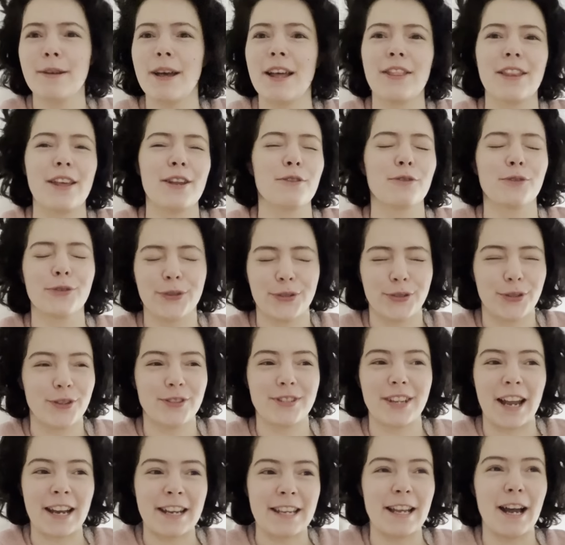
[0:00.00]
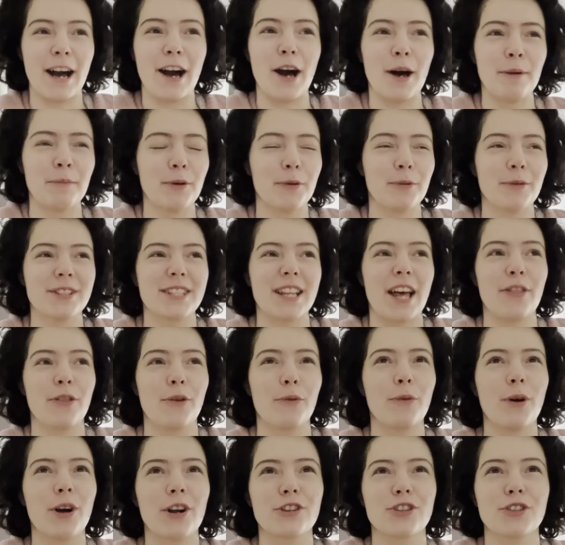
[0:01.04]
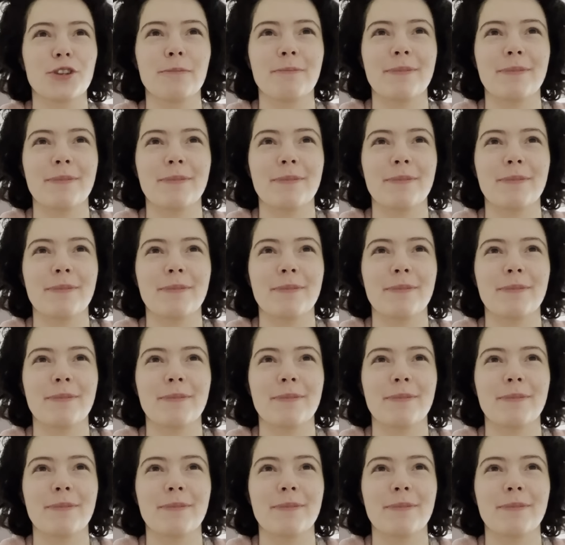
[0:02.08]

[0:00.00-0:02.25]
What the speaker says: And then also Danny Harmer was at the workshop,